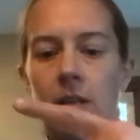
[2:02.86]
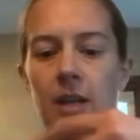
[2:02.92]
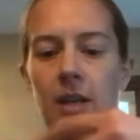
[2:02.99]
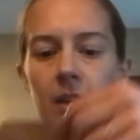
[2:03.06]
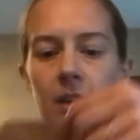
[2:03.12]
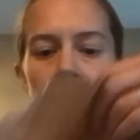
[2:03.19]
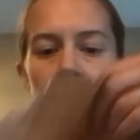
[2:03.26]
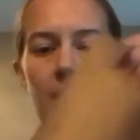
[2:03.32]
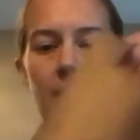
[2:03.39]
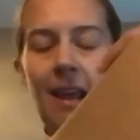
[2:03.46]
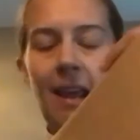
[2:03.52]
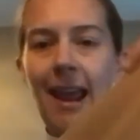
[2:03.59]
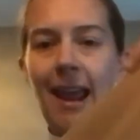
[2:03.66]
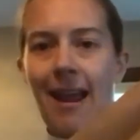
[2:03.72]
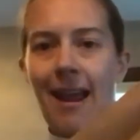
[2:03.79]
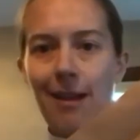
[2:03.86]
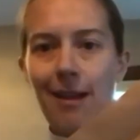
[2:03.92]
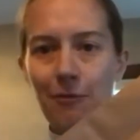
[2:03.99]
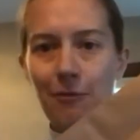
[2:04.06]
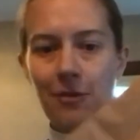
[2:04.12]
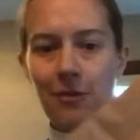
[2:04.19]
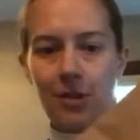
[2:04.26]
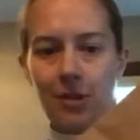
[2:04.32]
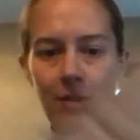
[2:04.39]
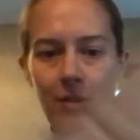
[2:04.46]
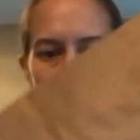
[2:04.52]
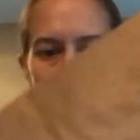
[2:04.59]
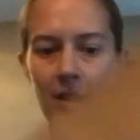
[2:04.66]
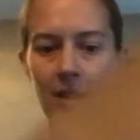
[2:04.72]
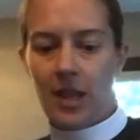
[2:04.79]
cut it in half along
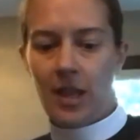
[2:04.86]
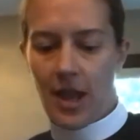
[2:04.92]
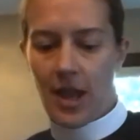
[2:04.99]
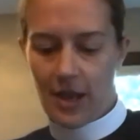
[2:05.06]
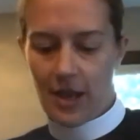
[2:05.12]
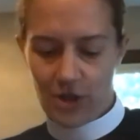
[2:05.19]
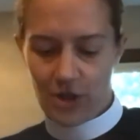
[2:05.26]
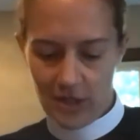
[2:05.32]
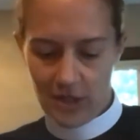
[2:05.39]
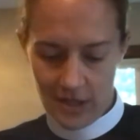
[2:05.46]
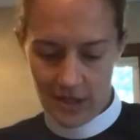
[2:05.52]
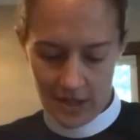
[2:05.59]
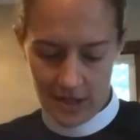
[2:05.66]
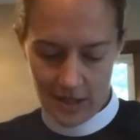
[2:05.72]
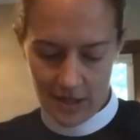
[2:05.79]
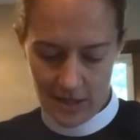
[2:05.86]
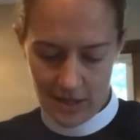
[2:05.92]
one of the edges.